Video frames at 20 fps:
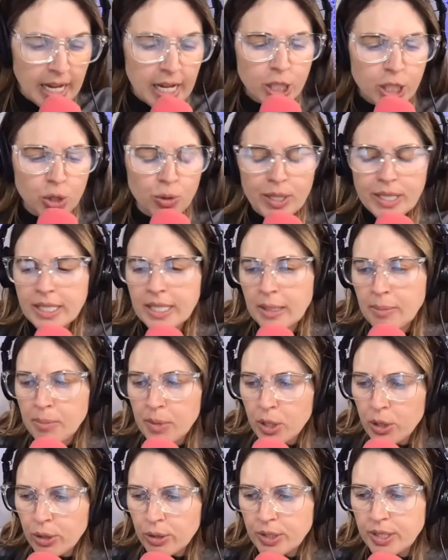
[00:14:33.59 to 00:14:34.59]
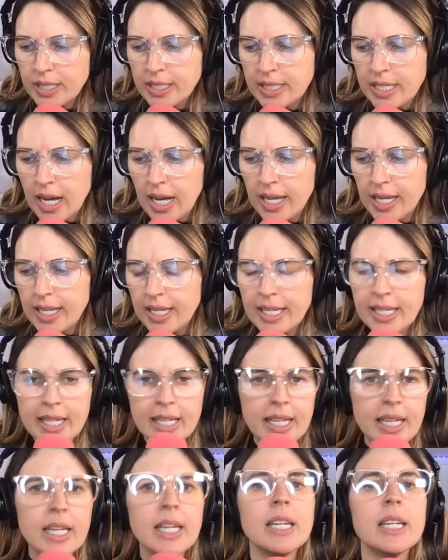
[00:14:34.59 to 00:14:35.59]
Tracy Mills, this guy,
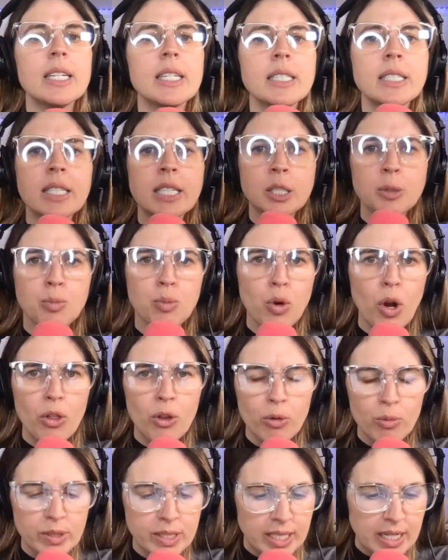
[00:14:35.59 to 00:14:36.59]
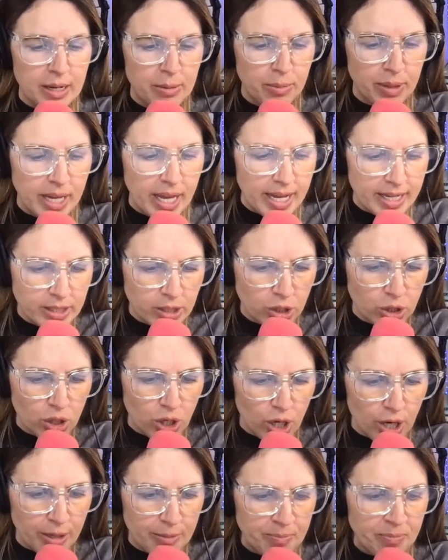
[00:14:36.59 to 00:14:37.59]
he is his brother was an NBA
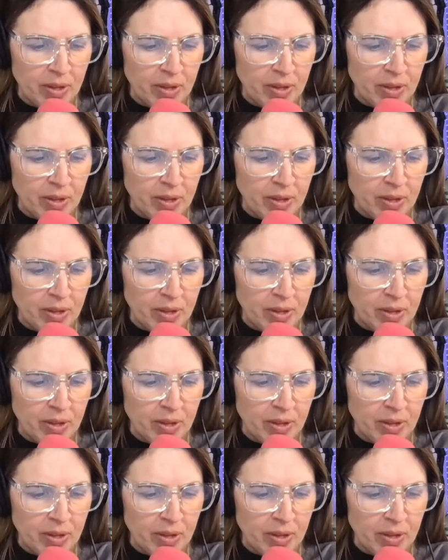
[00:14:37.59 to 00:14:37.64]
star.